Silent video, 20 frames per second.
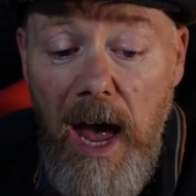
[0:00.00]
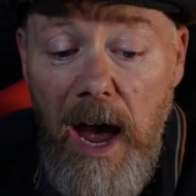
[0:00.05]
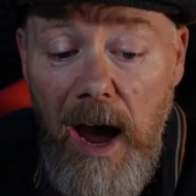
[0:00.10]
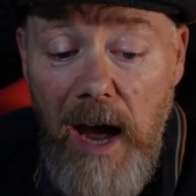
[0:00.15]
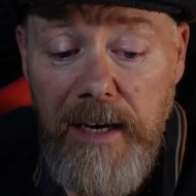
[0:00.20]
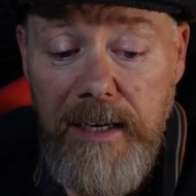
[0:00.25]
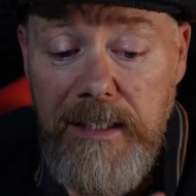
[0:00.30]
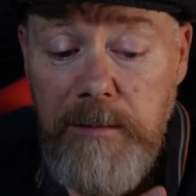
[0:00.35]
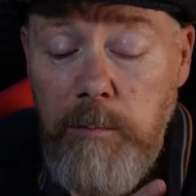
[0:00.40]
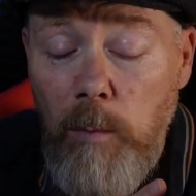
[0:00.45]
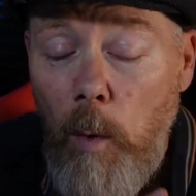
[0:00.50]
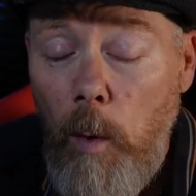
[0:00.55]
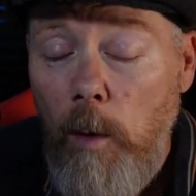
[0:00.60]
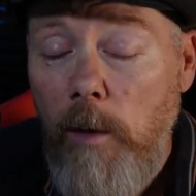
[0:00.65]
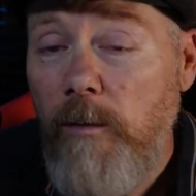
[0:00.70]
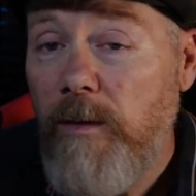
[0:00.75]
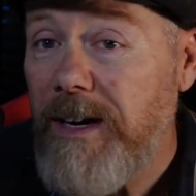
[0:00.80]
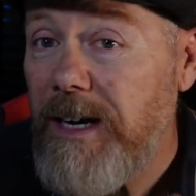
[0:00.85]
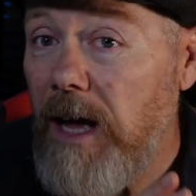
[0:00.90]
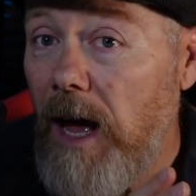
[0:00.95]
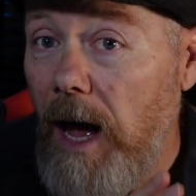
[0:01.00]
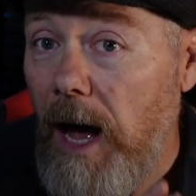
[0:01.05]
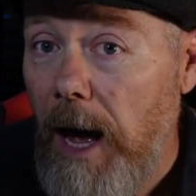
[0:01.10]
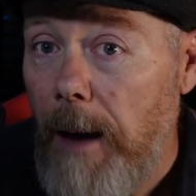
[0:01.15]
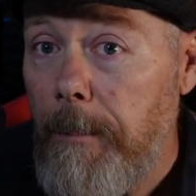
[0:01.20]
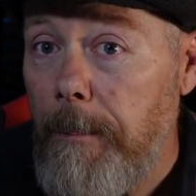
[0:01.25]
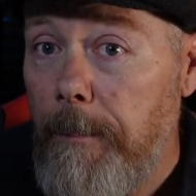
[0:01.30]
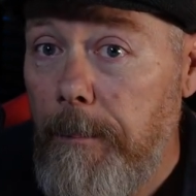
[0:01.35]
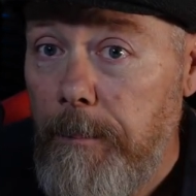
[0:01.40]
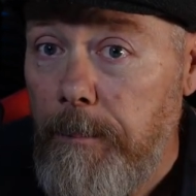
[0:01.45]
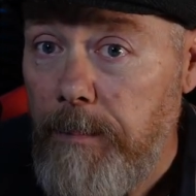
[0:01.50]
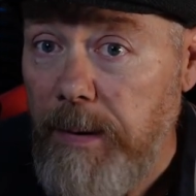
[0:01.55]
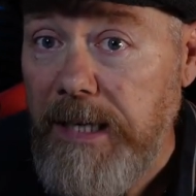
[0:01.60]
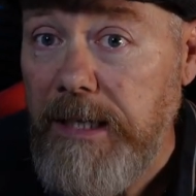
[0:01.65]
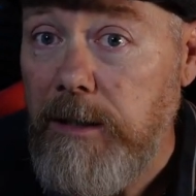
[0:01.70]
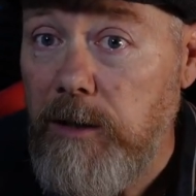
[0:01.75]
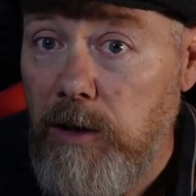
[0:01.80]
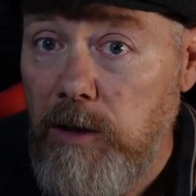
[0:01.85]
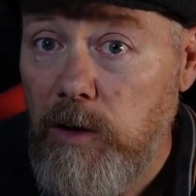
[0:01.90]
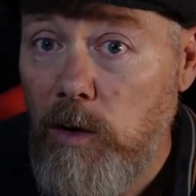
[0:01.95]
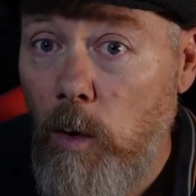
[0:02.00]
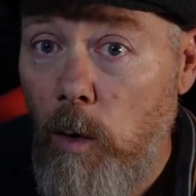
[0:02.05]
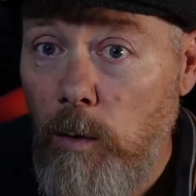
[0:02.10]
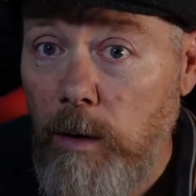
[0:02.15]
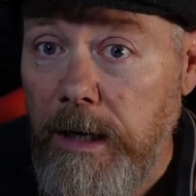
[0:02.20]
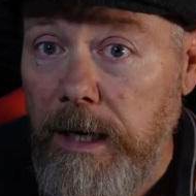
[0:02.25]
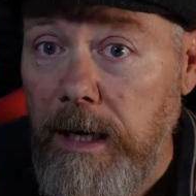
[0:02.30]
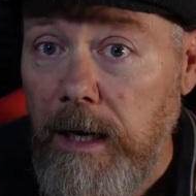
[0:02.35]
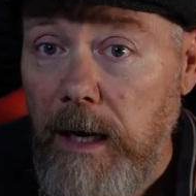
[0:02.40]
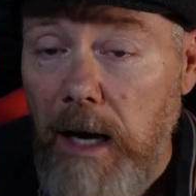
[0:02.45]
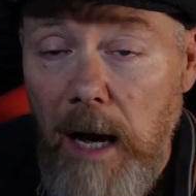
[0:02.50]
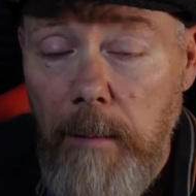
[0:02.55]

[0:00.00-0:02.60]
and it's more of an upbeat story